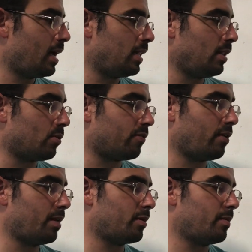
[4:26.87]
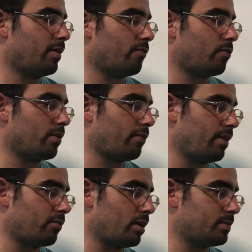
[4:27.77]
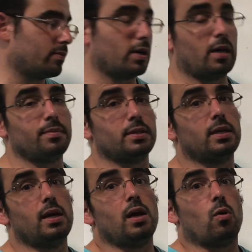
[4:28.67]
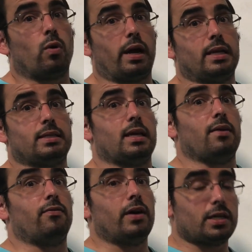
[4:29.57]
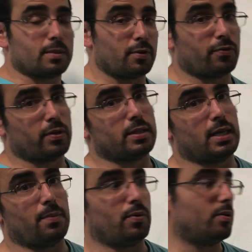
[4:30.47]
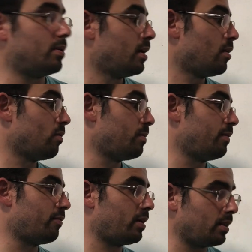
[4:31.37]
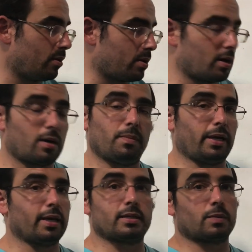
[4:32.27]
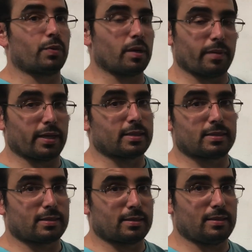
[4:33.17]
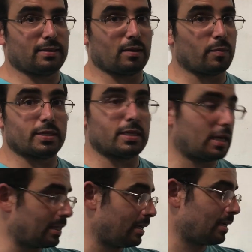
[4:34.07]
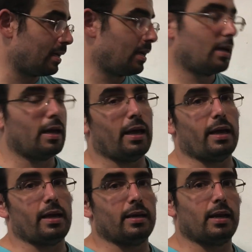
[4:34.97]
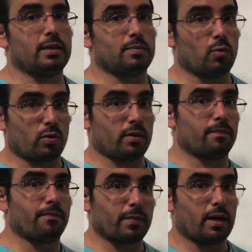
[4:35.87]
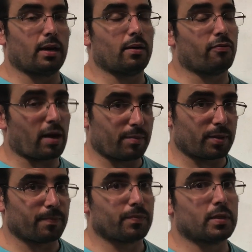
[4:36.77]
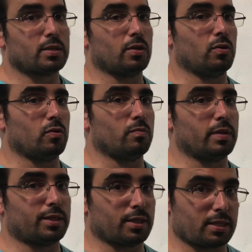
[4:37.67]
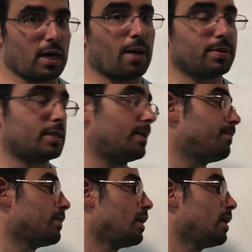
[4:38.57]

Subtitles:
and lower fiber, about 4 to 5 grams of carbs. Whereas a vegetable, for example, would be very low carb, like spring mix is almost nothing and has more fiber. So it's just the opposite.